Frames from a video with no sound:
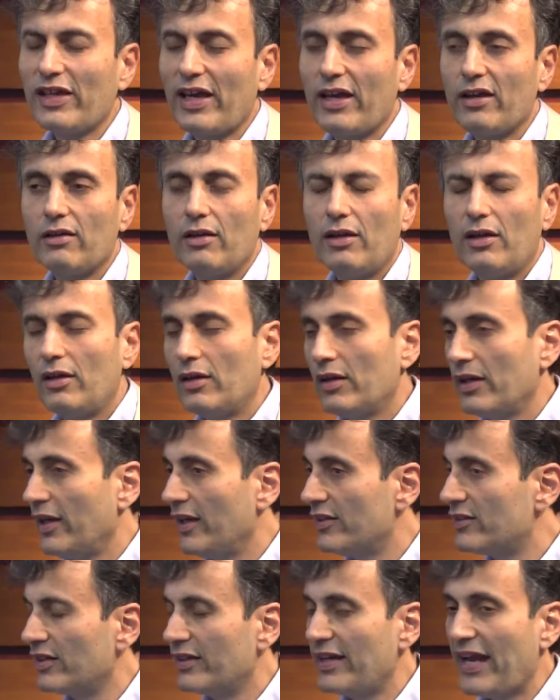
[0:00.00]
And
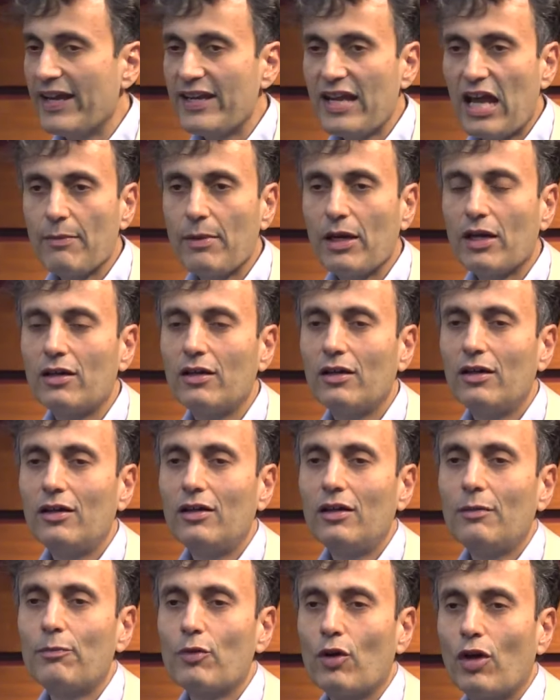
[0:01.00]
it's a dynamic
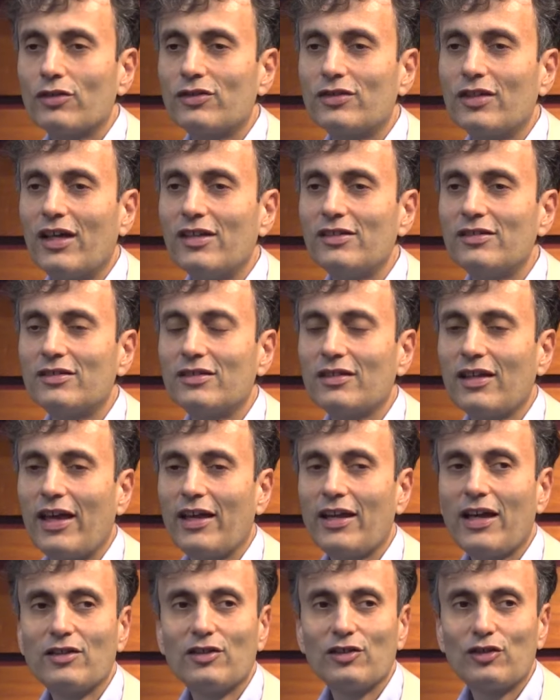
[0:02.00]
process.
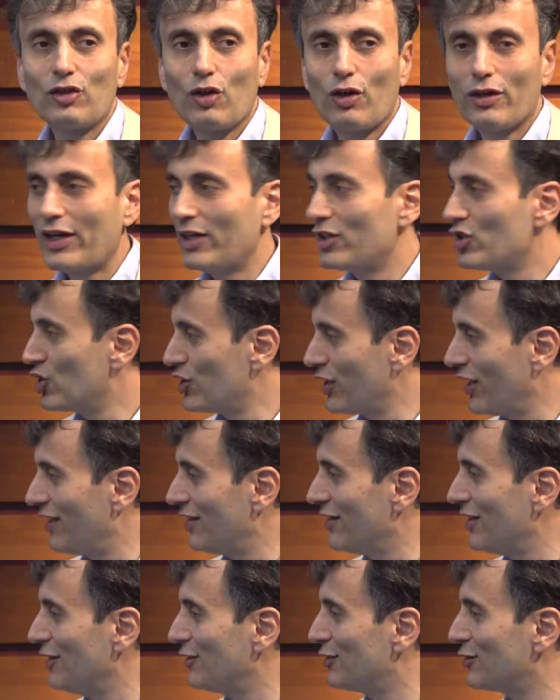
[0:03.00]
And I just thought I'd
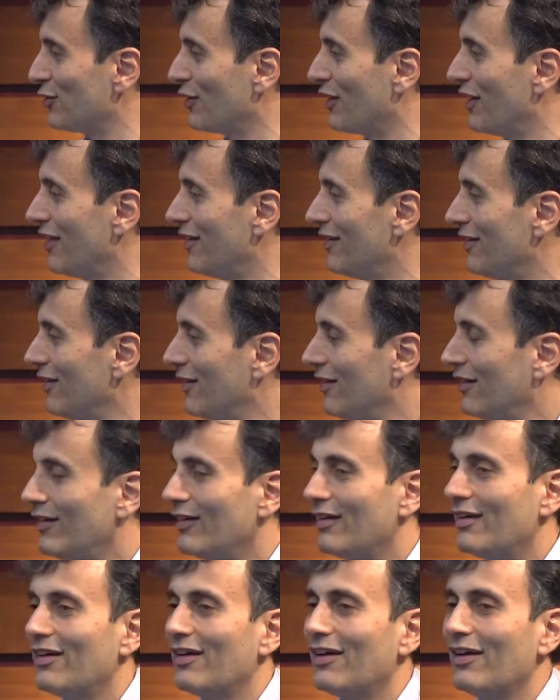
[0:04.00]
share these today
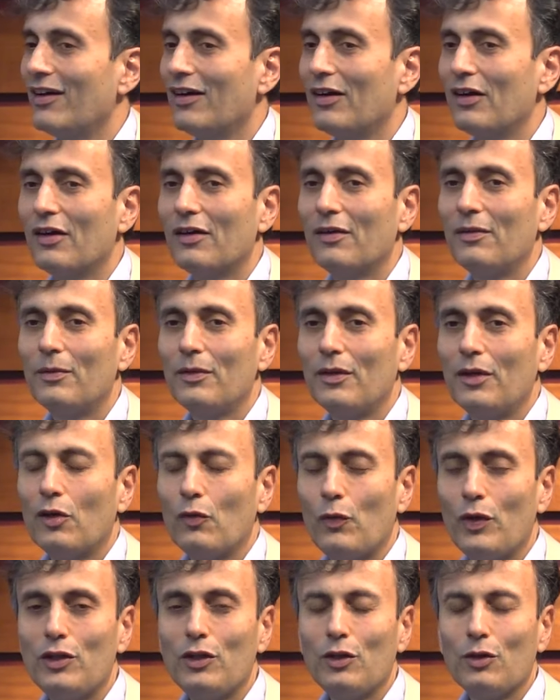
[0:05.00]

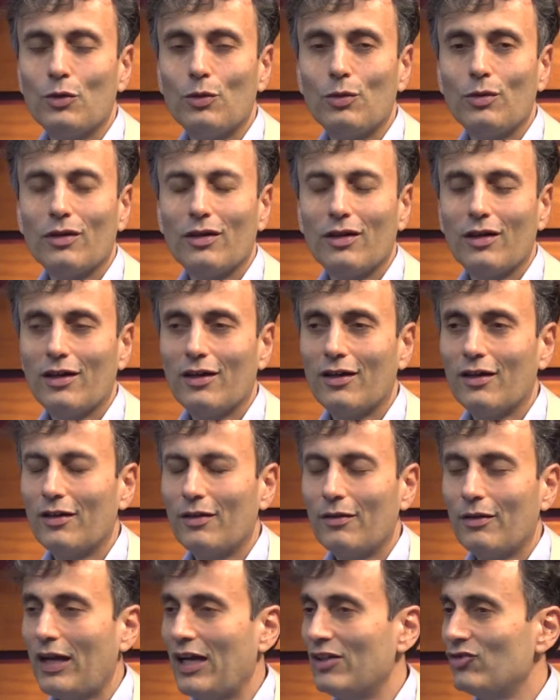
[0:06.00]
with you
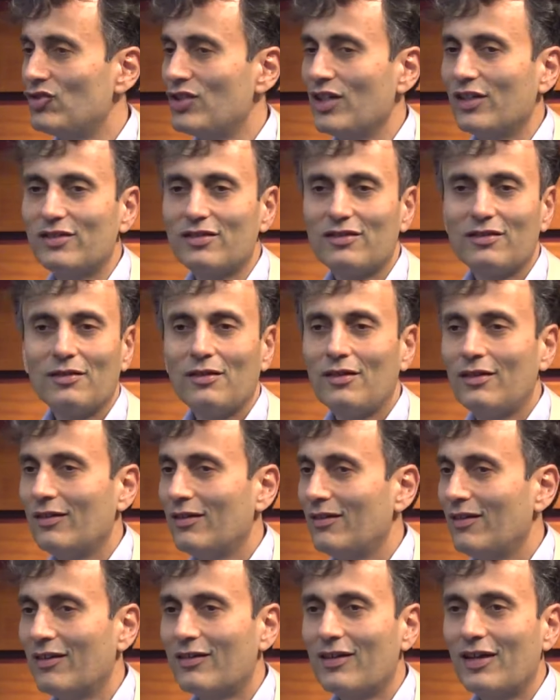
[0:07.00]
as just
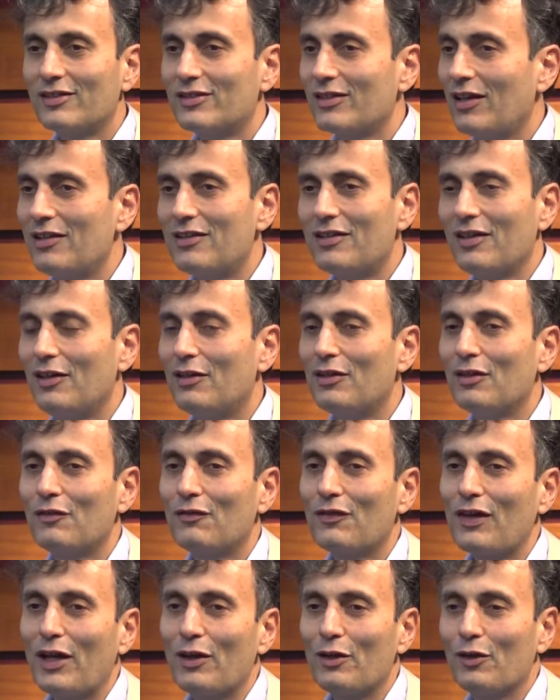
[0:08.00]
a
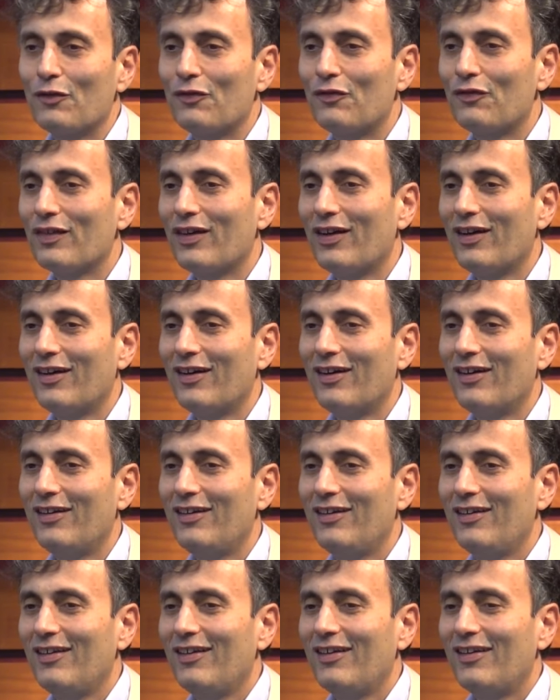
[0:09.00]
consultative kind of
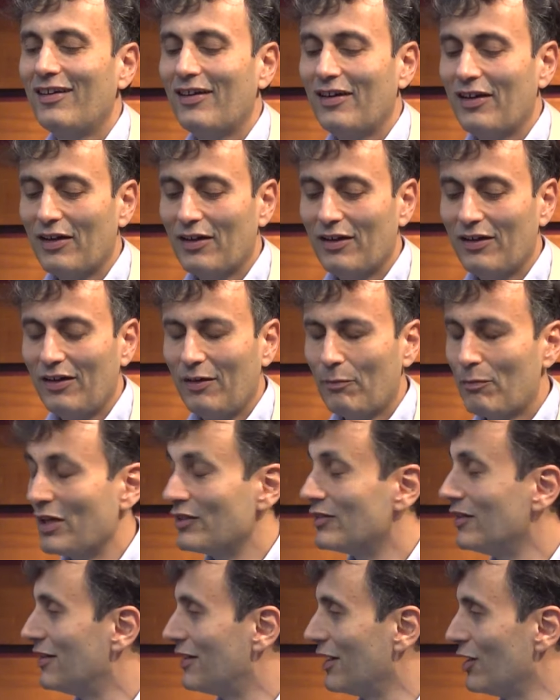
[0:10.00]

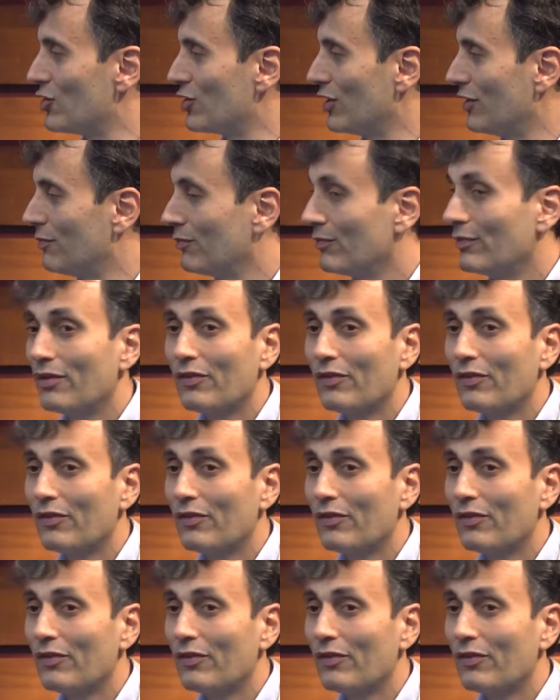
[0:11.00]
presentation.